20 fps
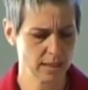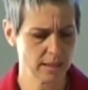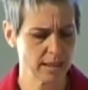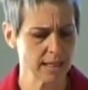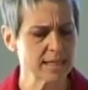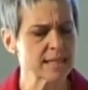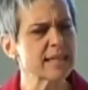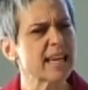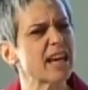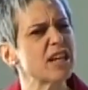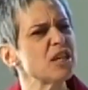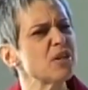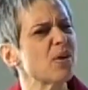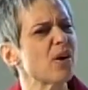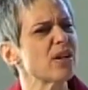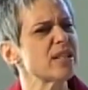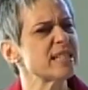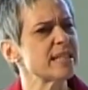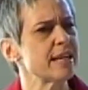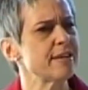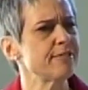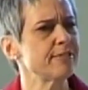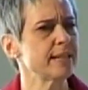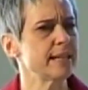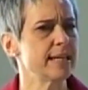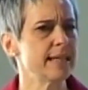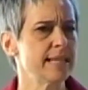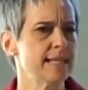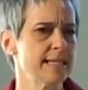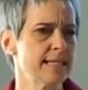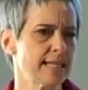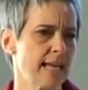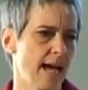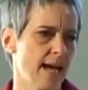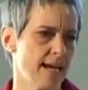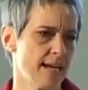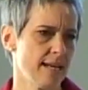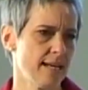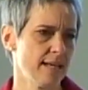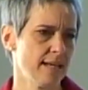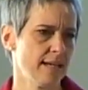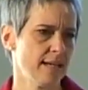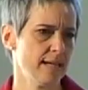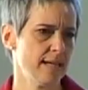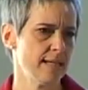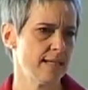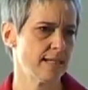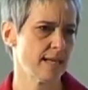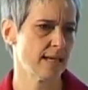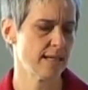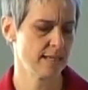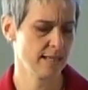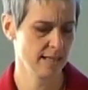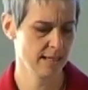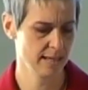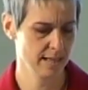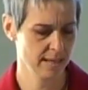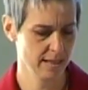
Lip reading: "Let's get you all safely inside," he said.